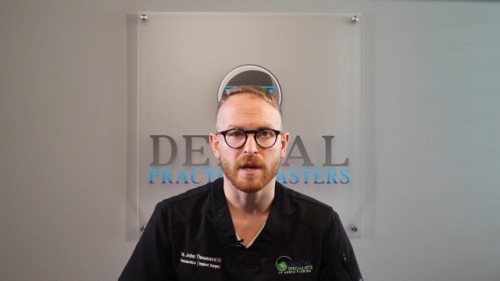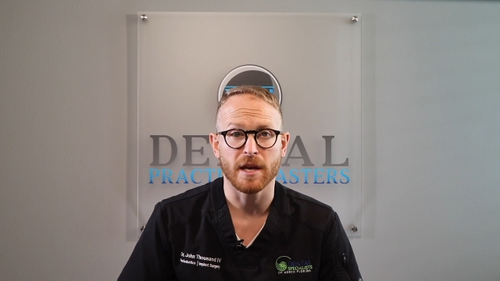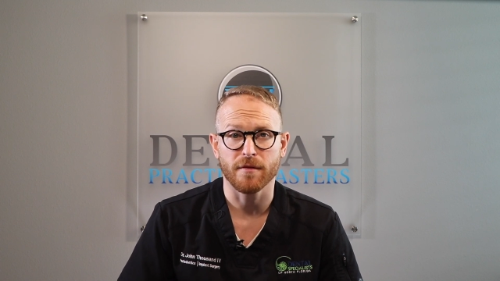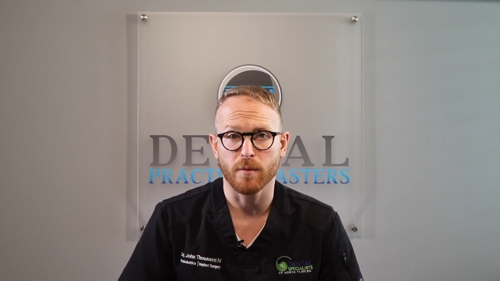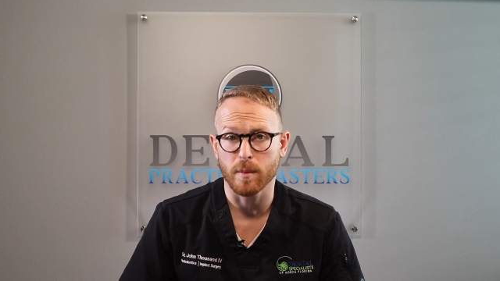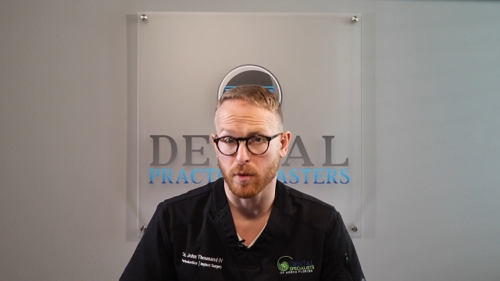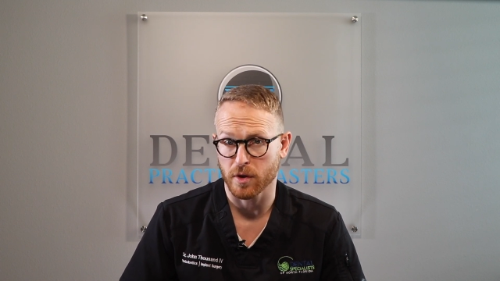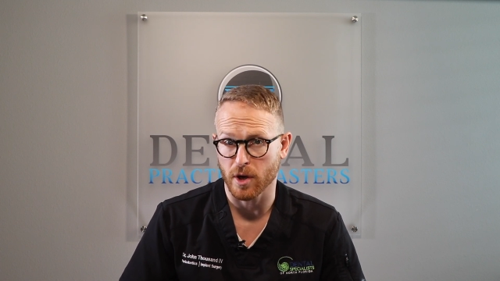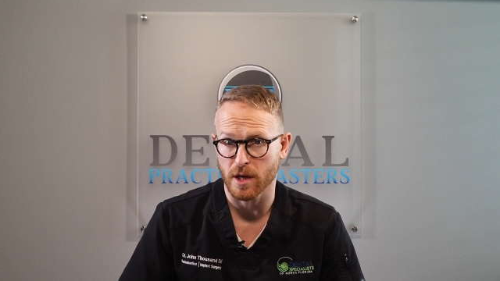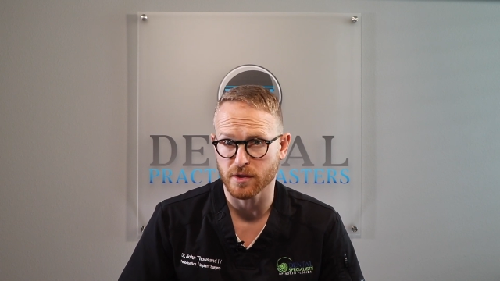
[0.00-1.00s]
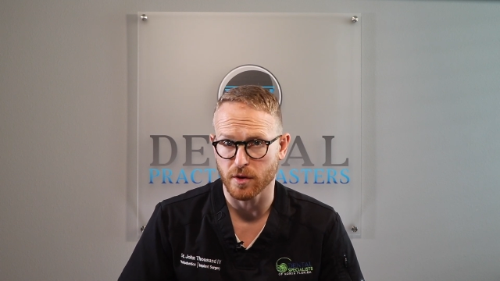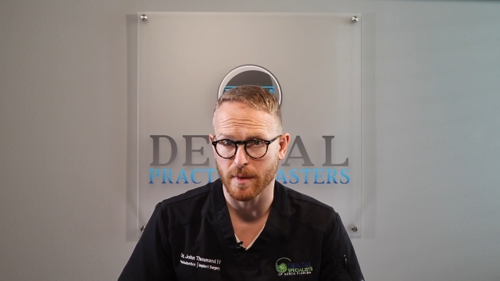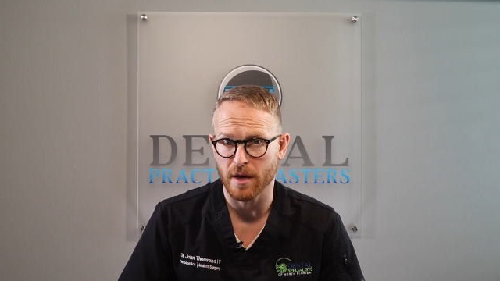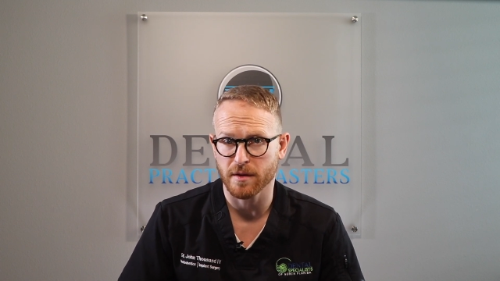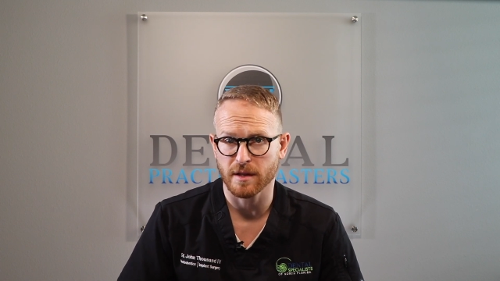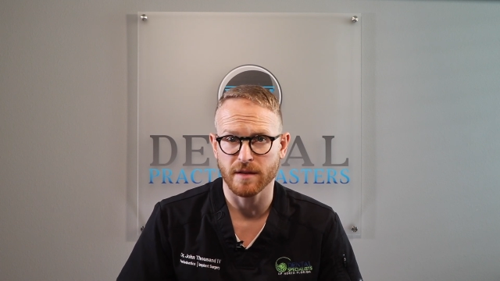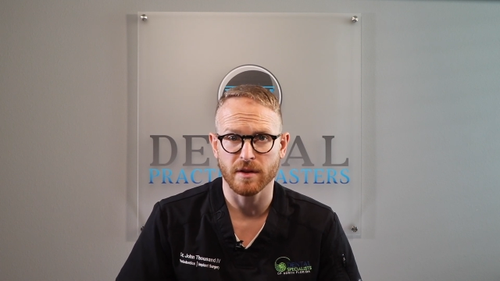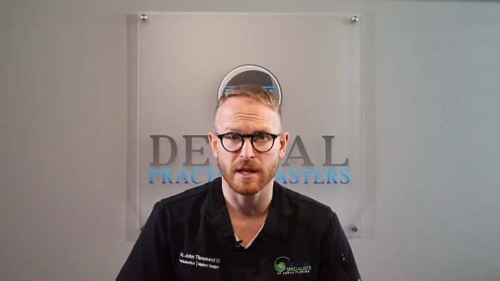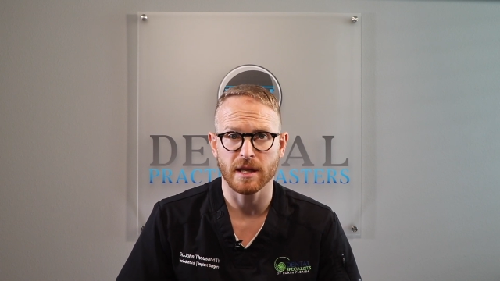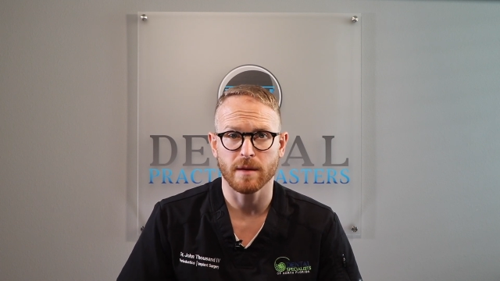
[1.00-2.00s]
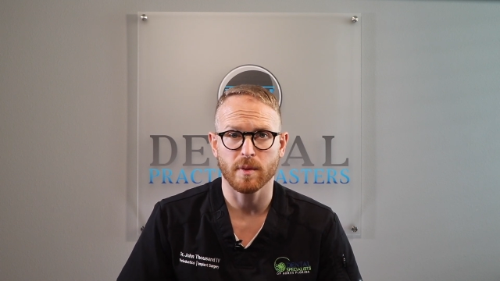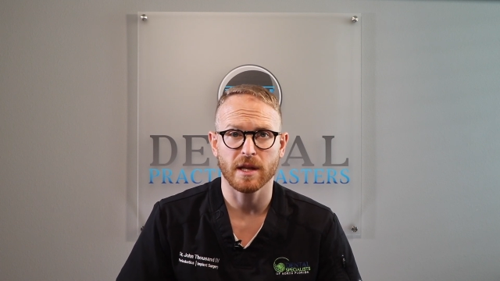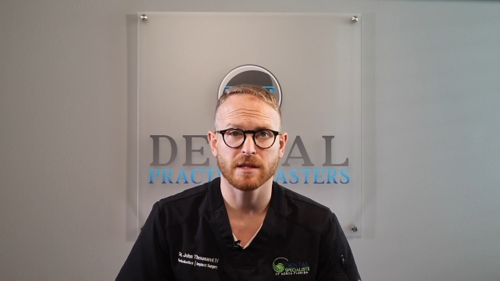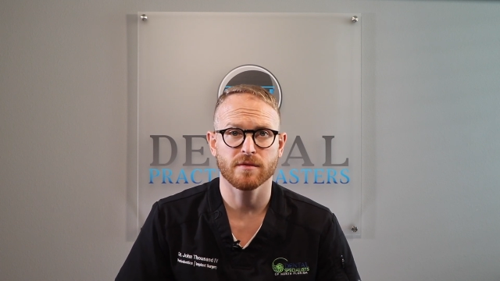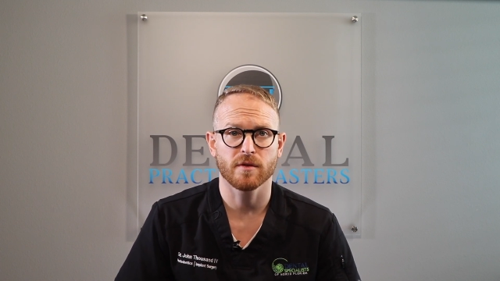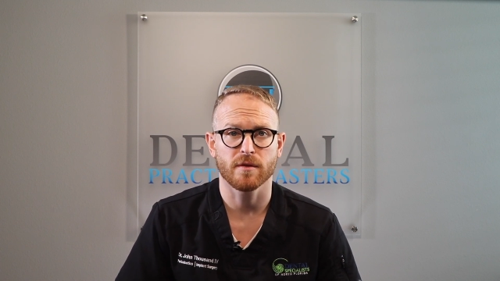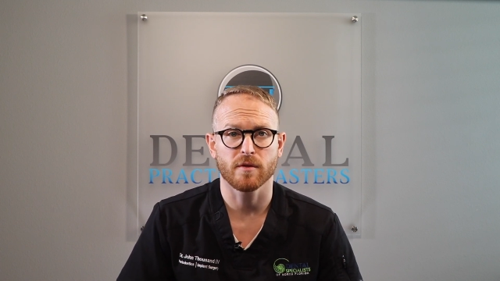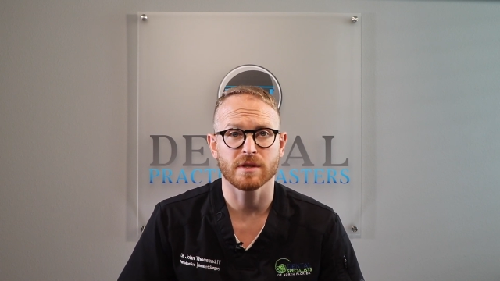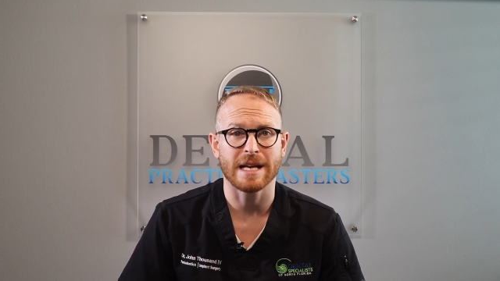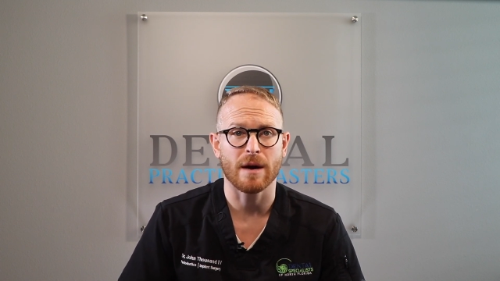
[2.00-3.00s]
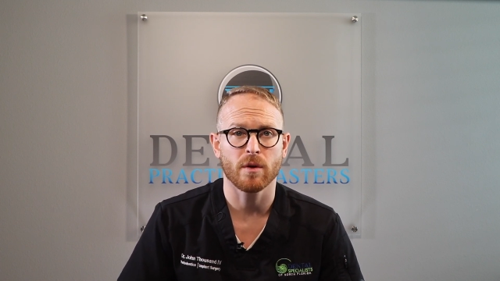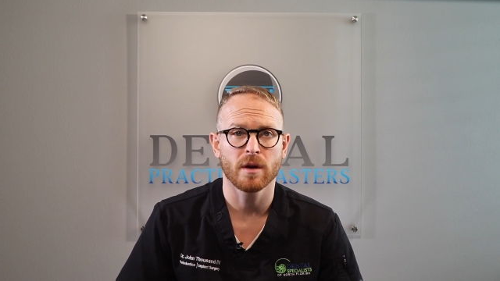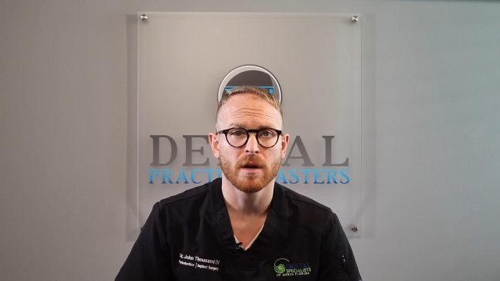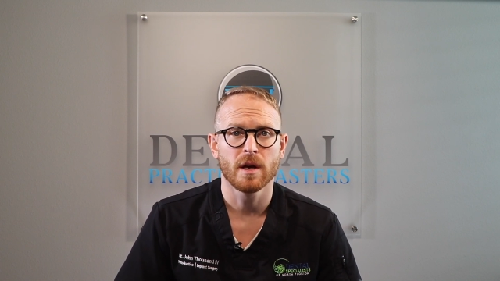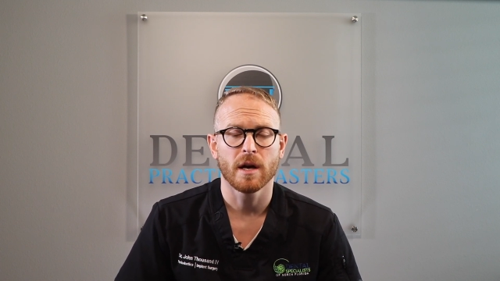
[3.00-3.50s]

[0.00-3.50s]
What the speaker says: If we put gauze in your mouth, leave it in place for the first hour.